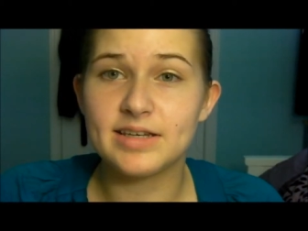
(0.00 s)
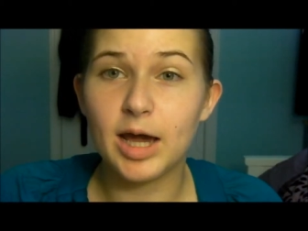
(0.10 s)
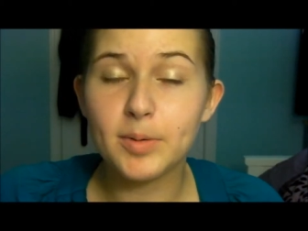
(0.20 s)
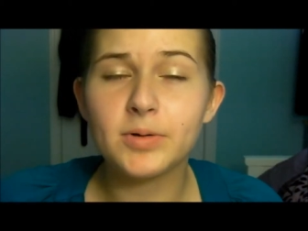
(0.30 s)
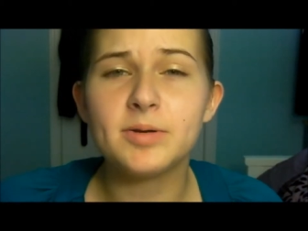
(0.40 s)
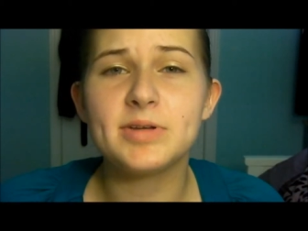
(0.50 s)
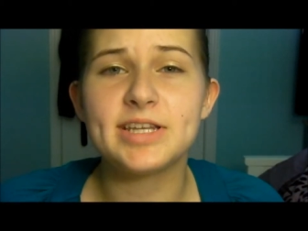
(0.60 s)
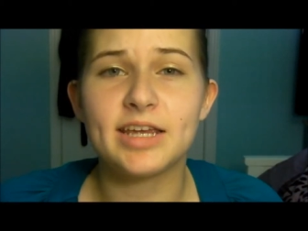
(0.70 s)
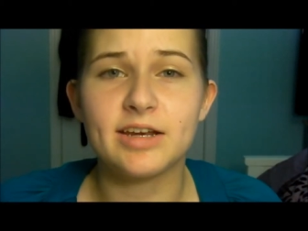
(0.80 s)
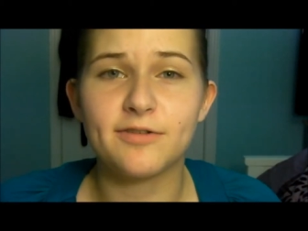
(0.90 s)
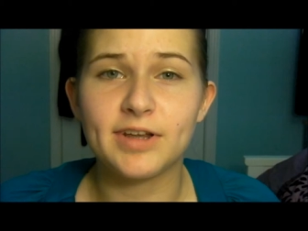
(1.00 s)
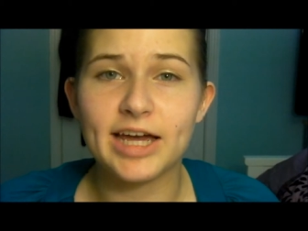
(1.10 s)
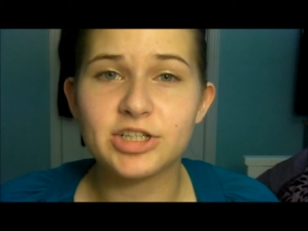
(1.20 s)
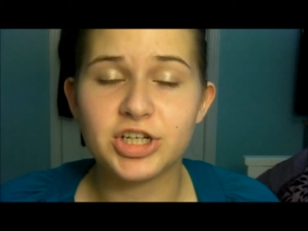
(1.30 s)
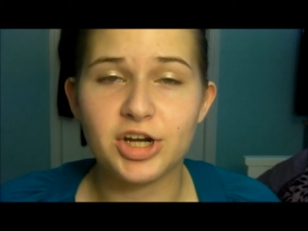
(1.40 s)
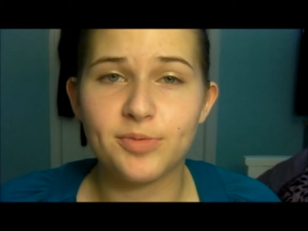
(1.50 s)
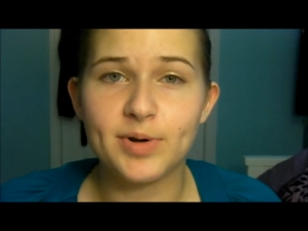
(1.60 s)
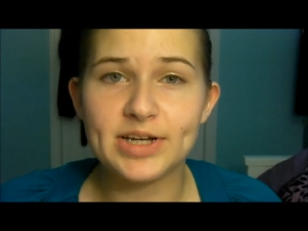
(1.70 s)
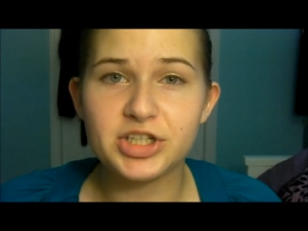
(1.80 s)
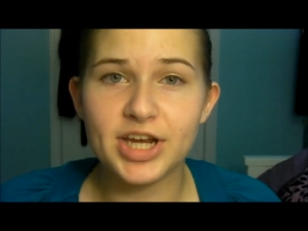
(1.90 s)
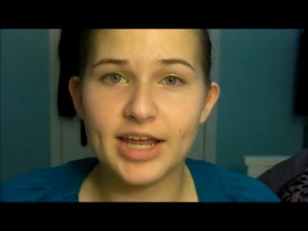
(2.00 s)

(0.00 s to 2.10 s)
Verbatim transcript: Now I'm going to be taking a flat shader brush